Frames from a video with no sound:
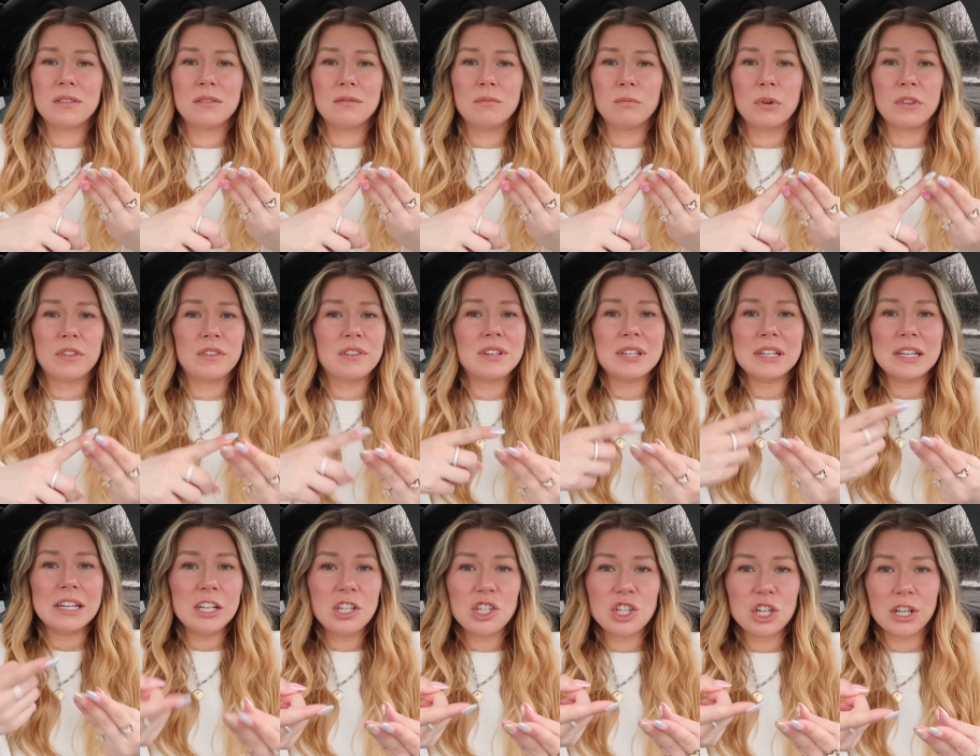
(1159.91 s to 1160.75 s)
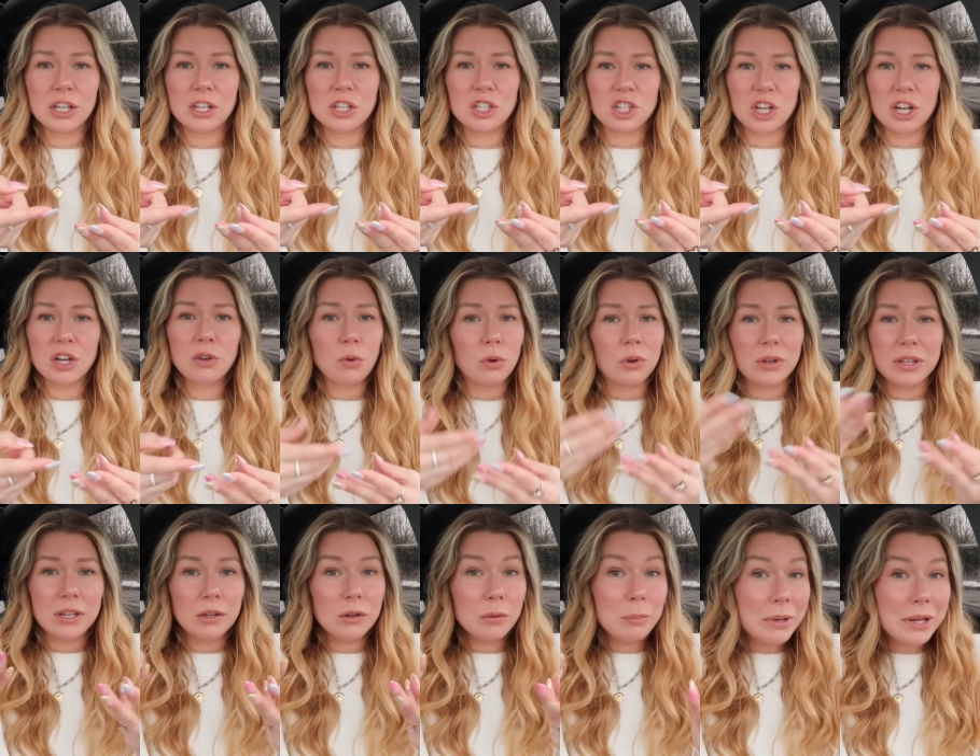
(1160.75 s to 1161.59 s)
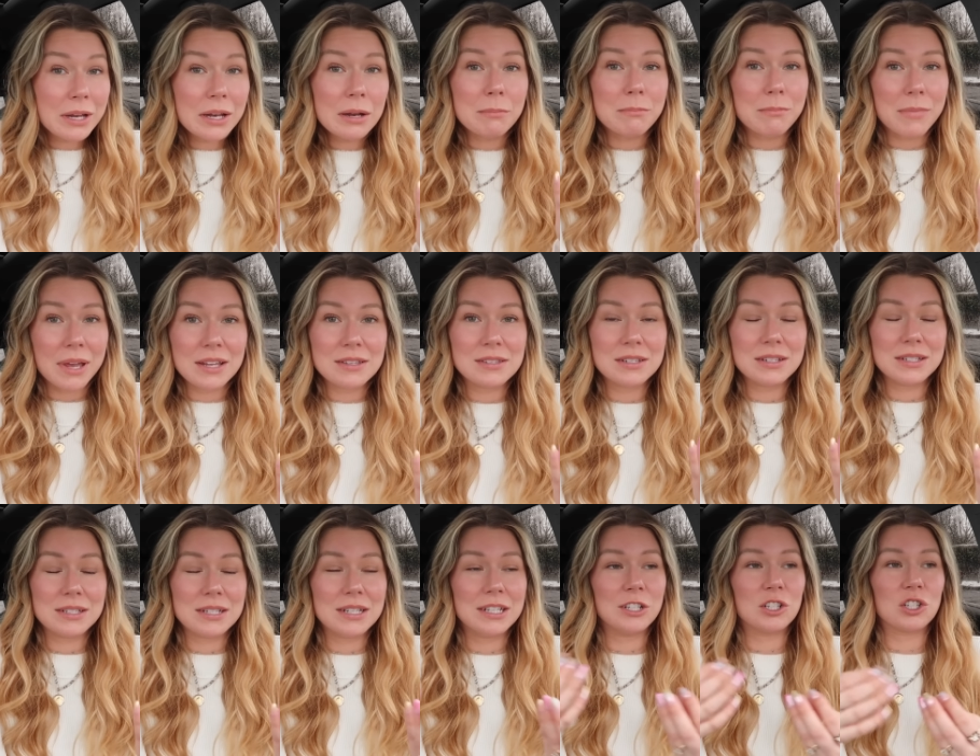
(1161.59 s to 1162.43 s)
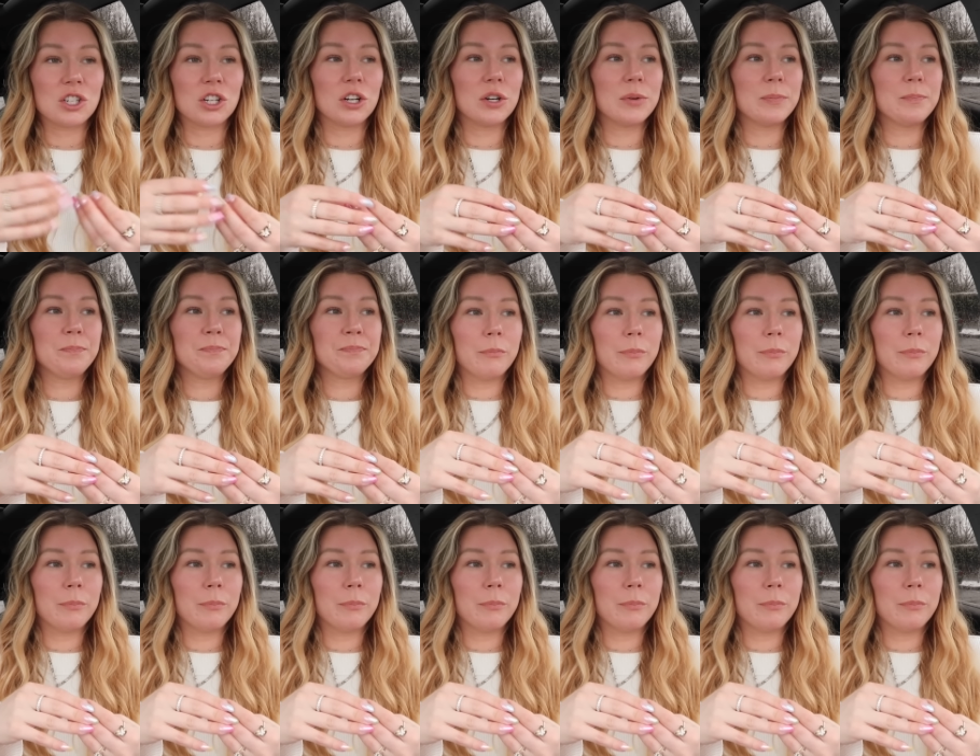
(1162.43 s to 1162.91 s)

with teaching in general, he would be an amazing teacher.